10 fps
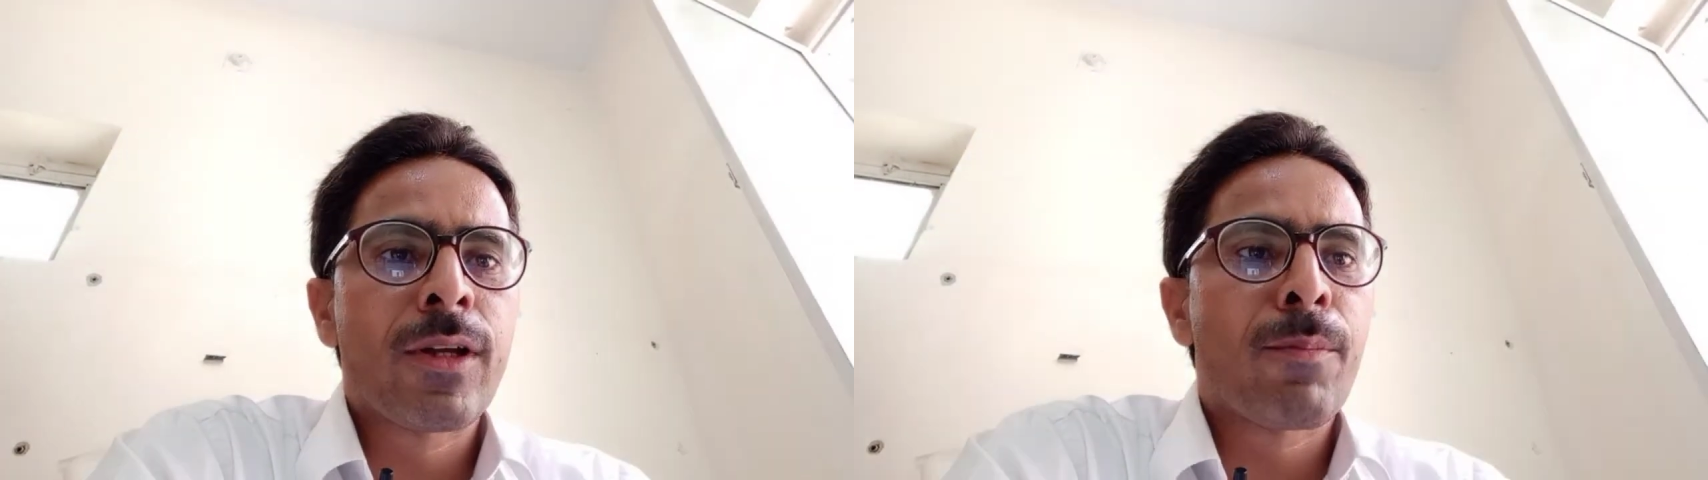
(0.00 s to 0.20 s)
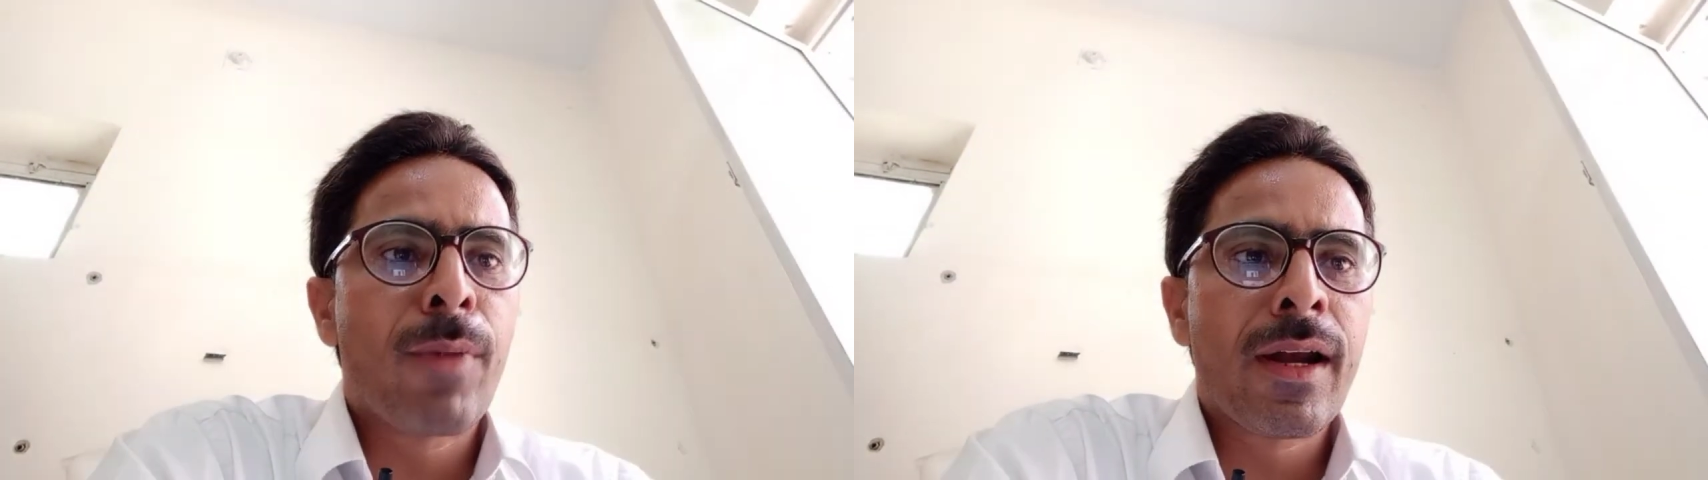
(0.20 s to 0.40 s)

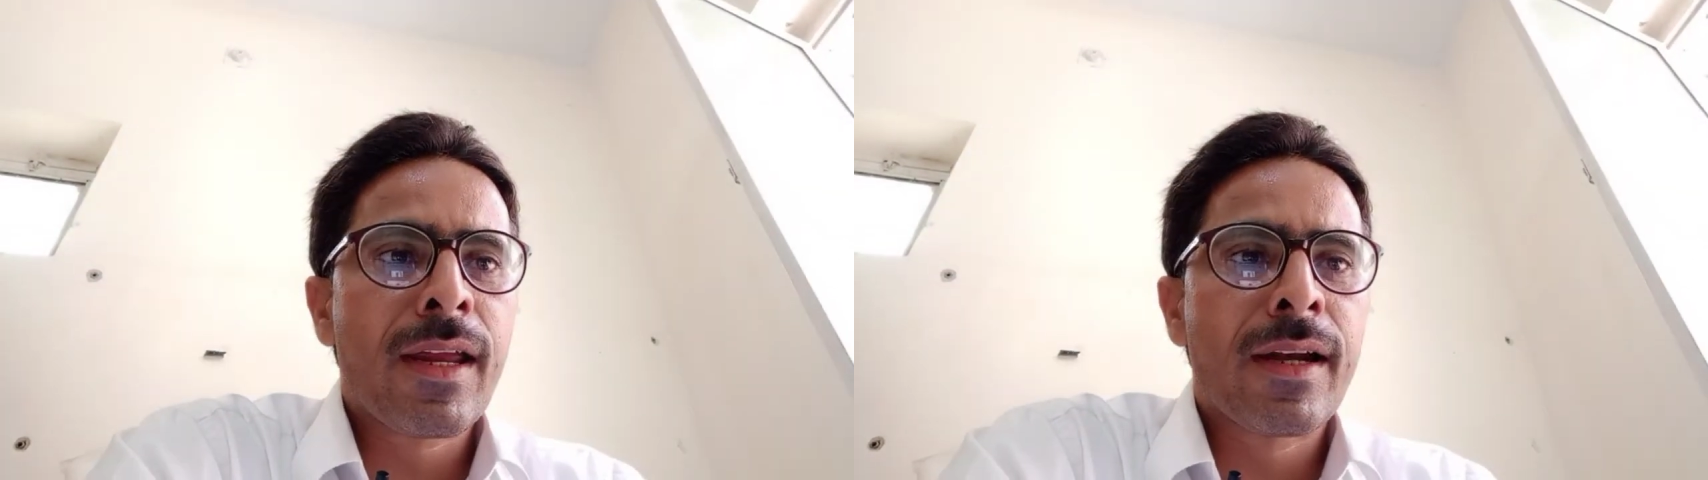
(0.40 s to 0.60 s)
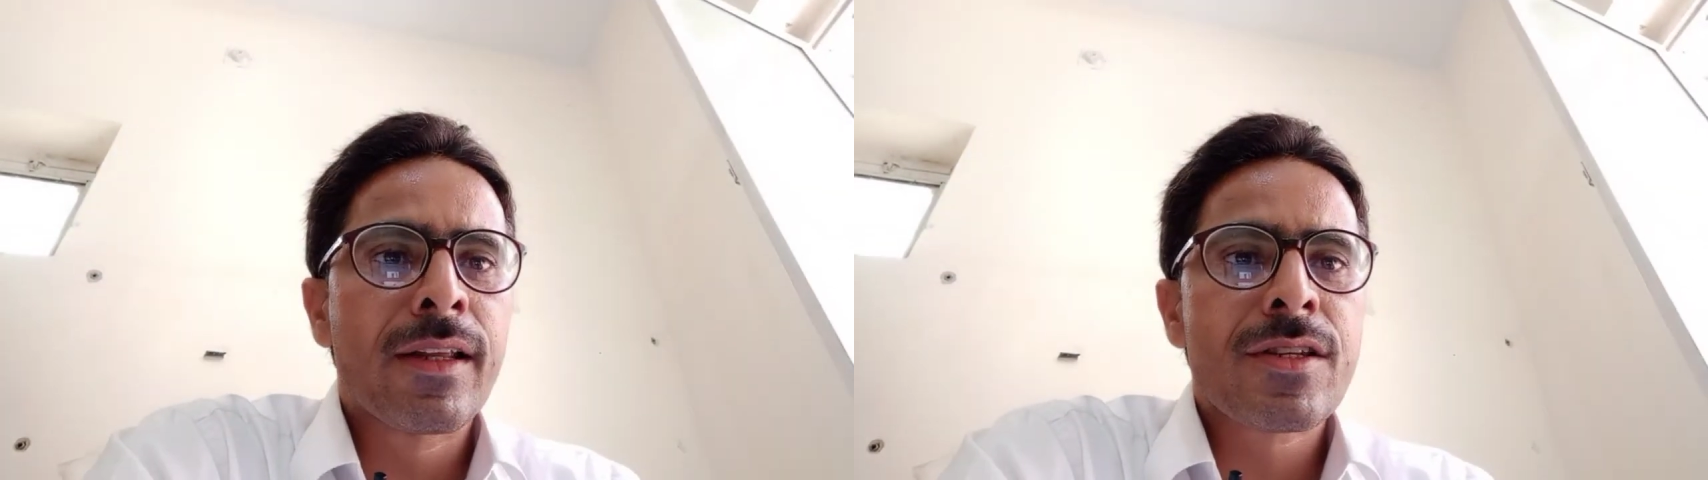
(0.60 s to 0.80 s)
the
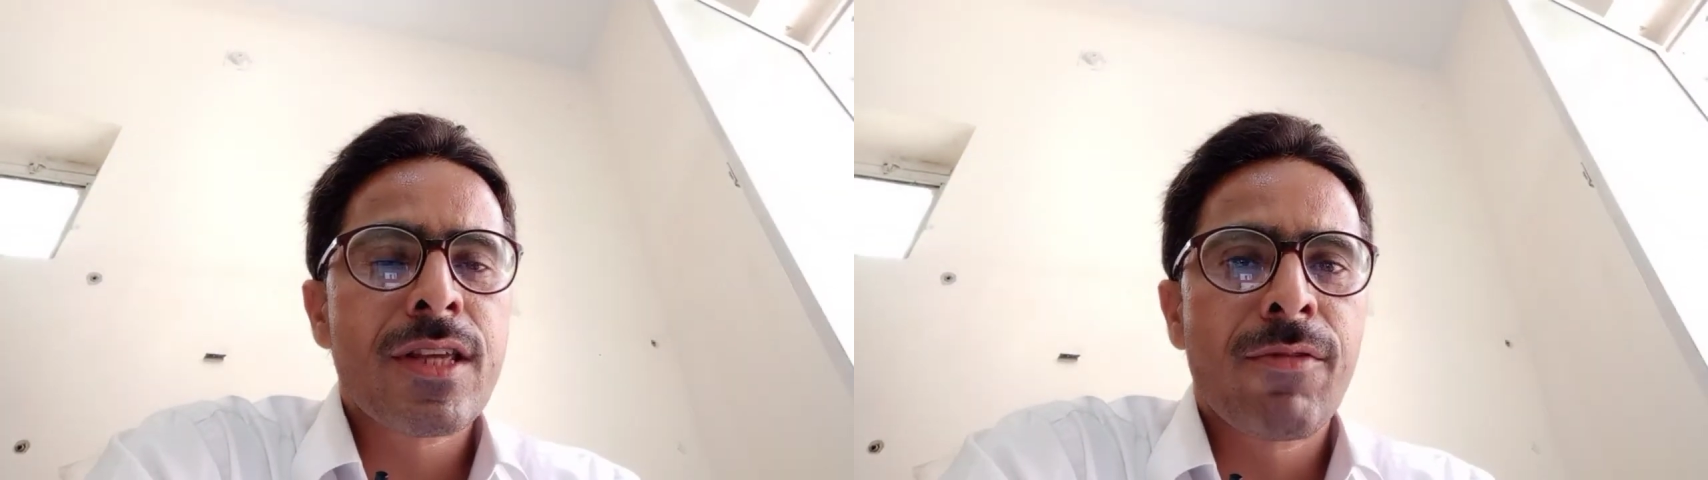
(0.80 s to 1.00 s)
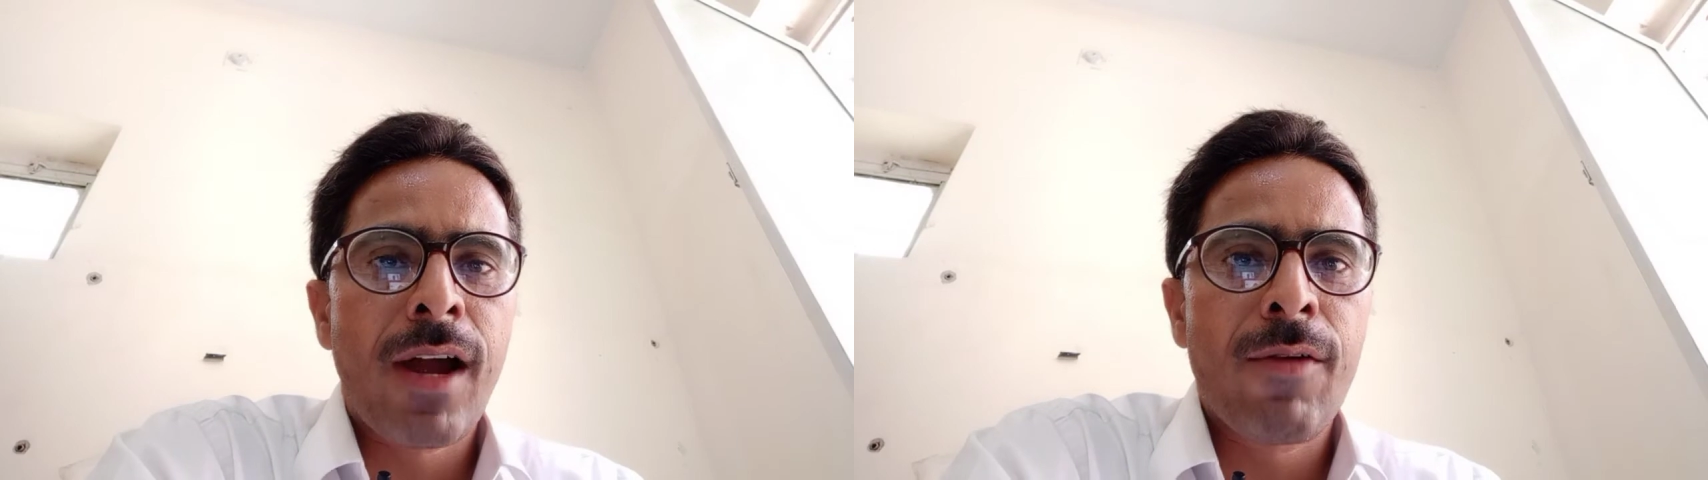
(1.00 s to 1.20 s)
money and the
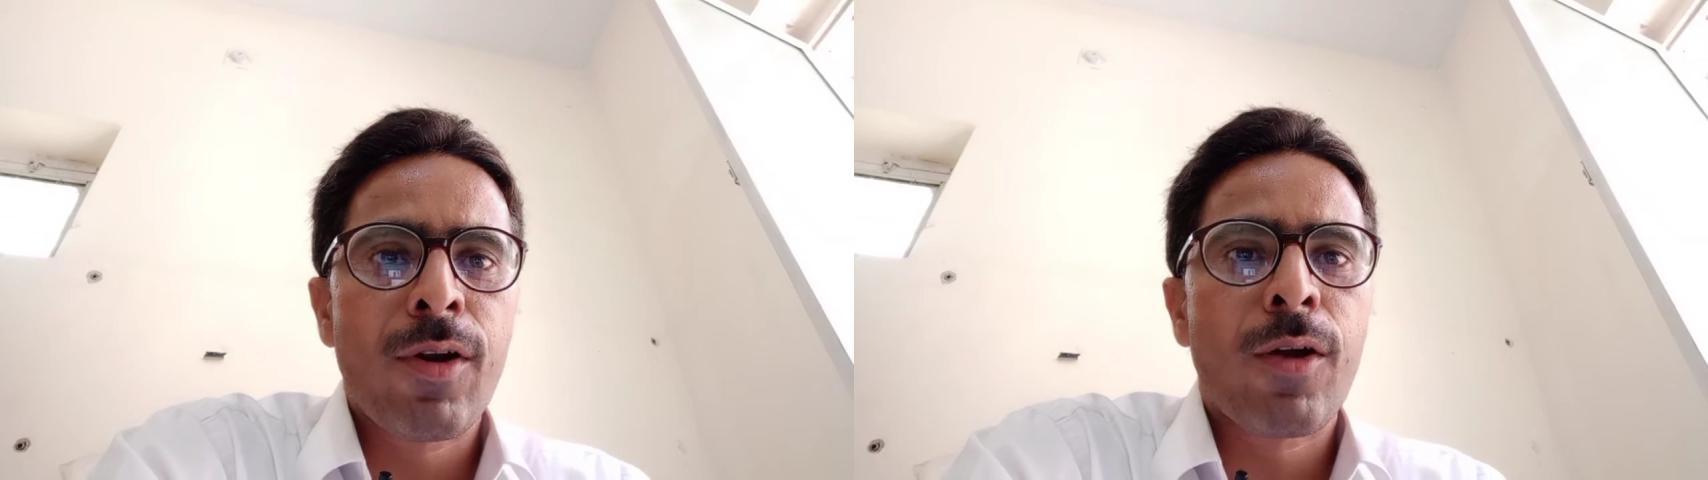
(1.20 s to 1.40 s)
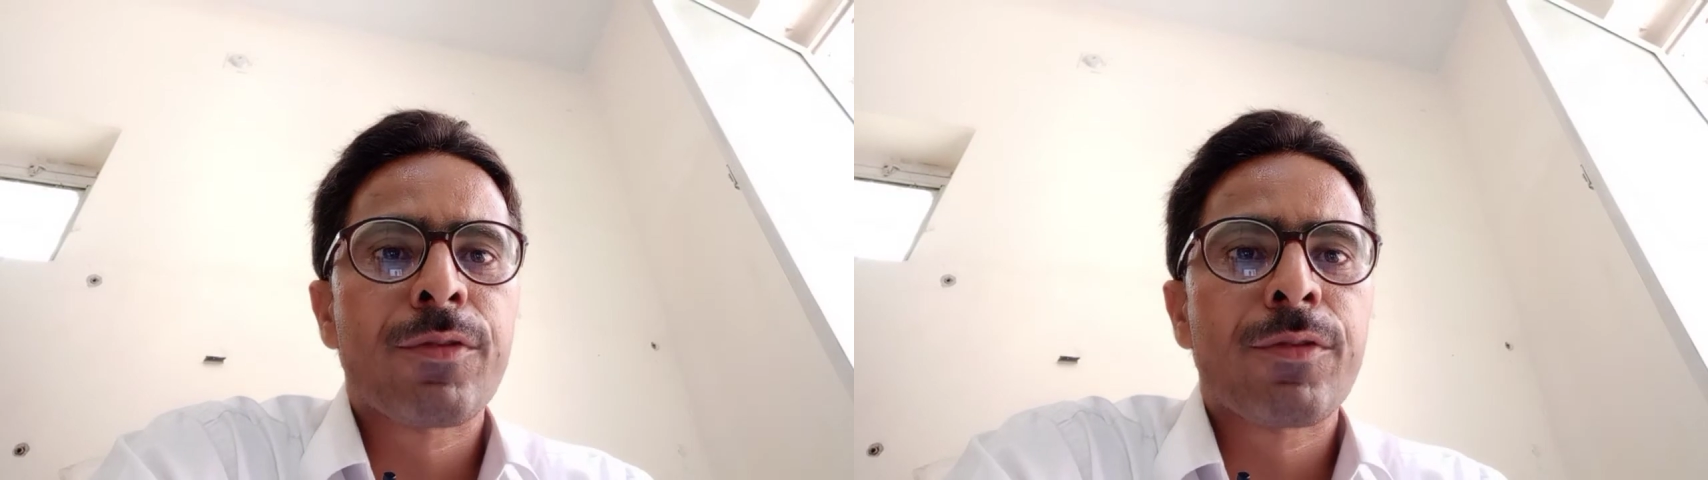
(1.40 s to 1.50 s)
survival